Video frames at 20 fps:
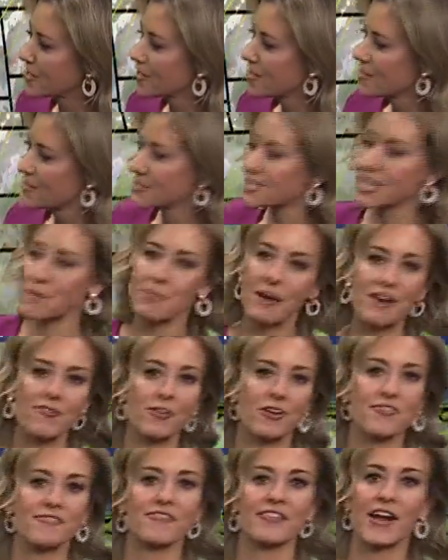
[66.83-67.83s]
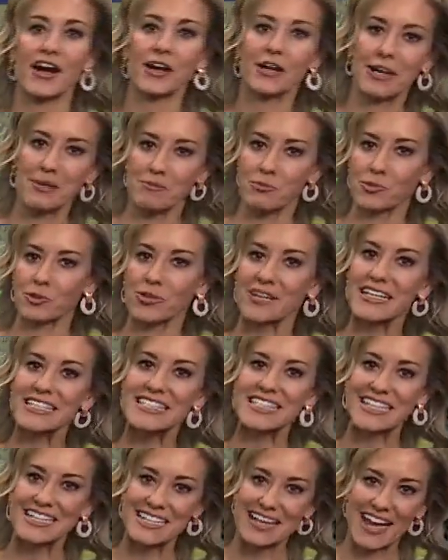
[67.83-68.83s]
It's going to make for a very
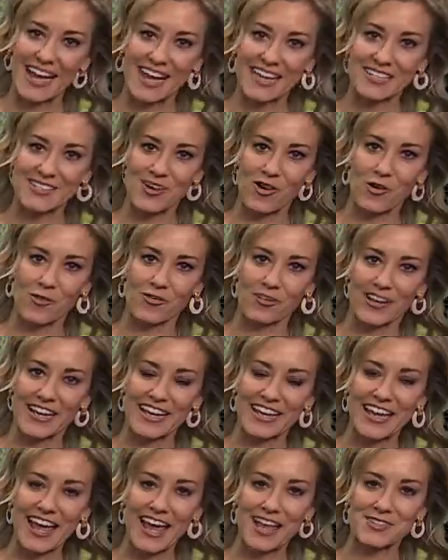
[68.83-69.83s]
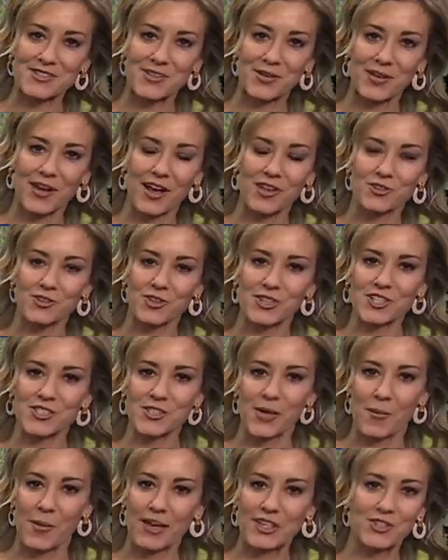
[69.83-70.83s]
breezy night over in Castle Country,
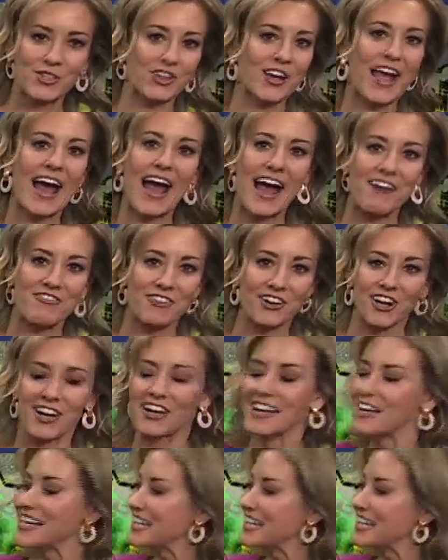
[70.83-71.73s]
so make sure you have your